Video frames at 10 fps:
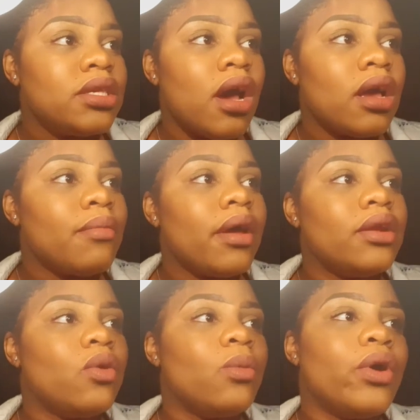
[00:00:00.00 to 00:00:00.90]
me talking
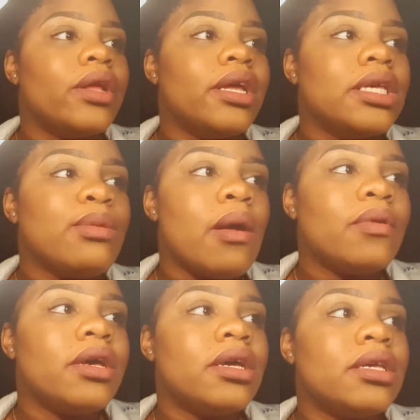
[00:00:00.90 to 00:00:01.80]
about it no more, then it's
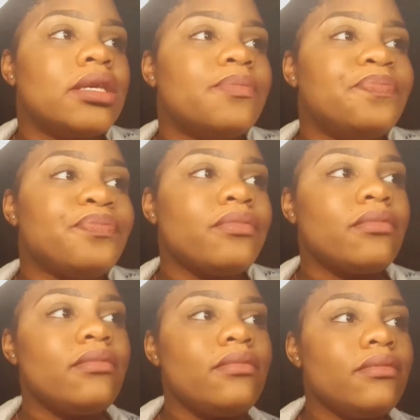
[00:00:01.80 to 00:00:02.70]
probably because
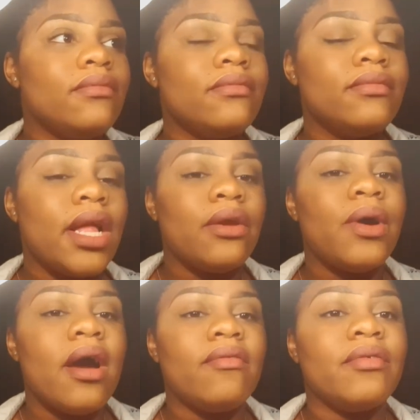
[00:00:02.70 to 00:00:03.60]
I
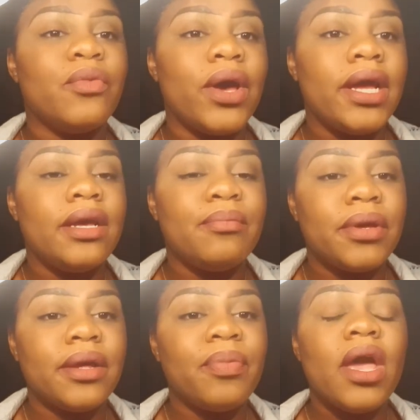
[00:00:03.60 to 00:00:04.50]
don't have a way.
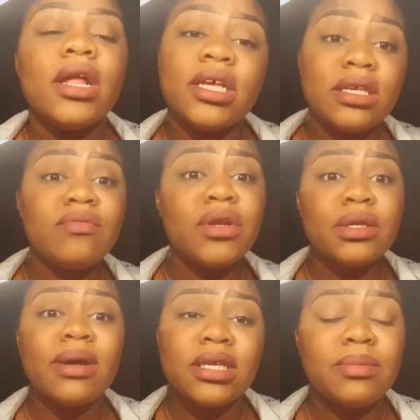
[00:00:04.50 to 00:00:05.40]
But this
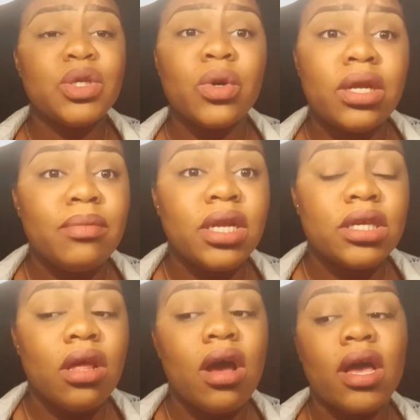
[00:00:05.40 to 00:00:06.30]
video is about to be 20
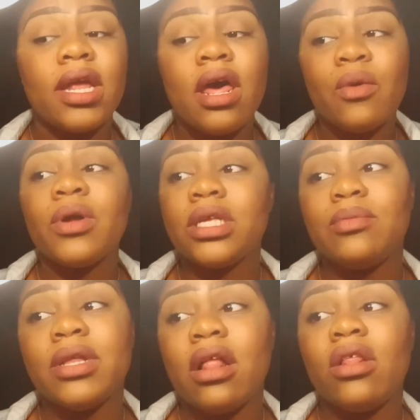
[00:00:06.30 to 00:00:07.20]
minutes long, and I don't want it
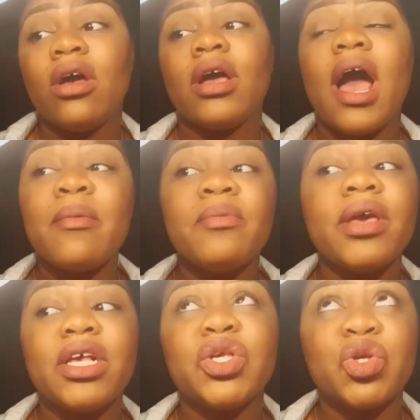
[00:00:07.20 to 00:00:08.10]
to be that long. I've been
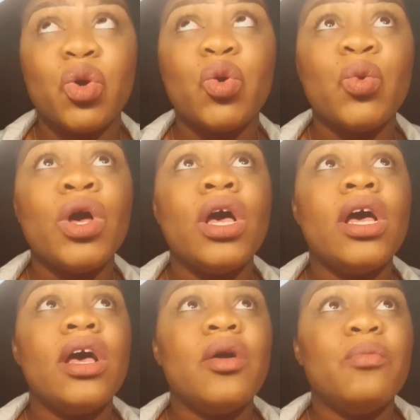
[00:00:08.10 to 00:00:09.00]
making so
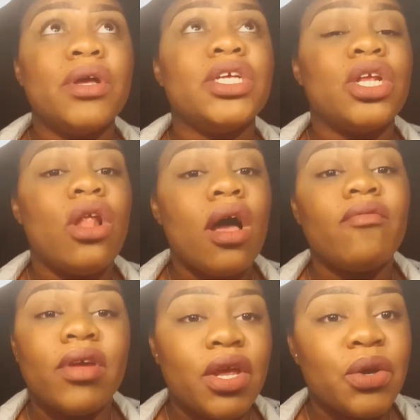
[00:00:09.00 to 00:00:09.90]
much
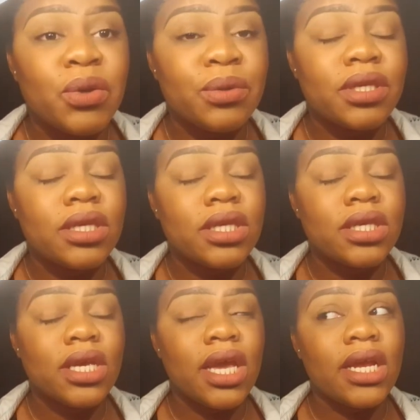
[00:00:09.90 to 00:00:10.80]
long
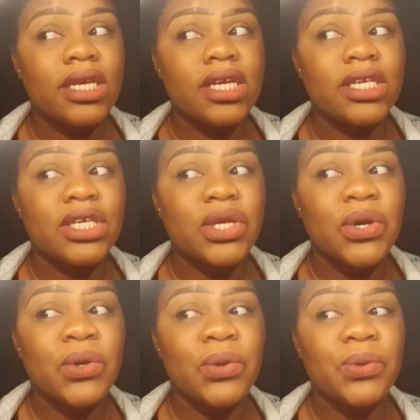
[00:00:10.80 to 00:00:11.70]
videos, and it's just
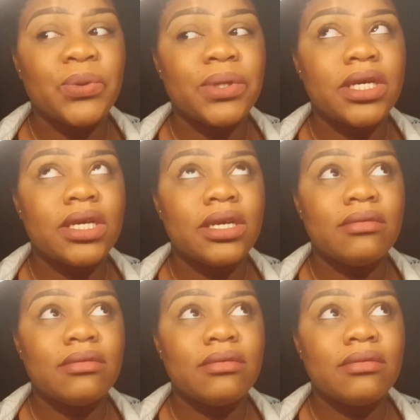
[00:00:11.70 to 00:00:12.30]
so